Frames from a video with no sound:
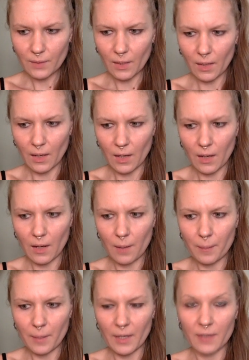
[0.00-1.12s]

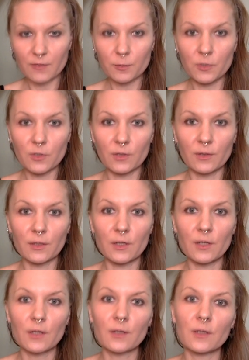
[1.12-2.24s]
I spoke
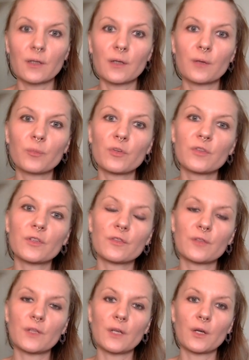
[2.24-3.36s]
earlier in a previous
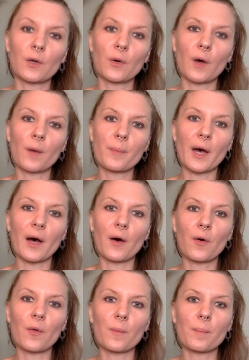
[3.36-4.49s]
video
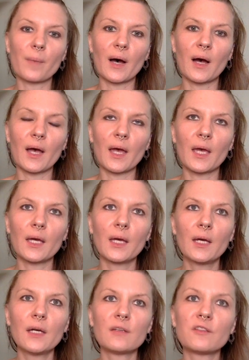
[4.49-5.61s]
about my
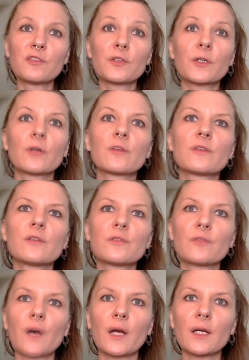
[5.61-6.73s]
difficulties
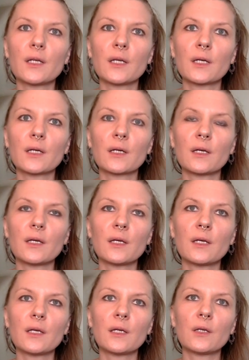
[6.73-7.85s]
finding
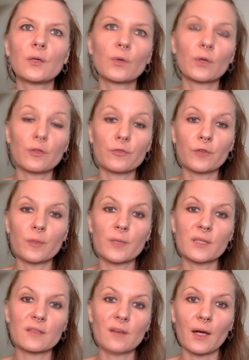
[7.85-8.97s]
or confirming
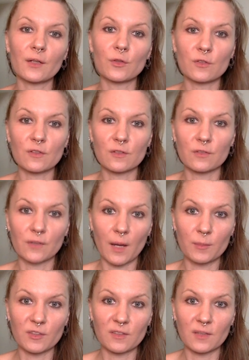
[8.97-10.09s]
the diagnosis of Lyme
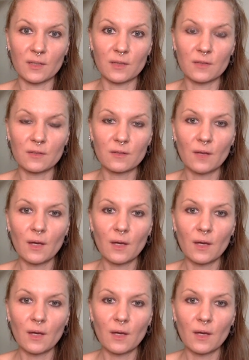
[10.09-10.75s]
disease.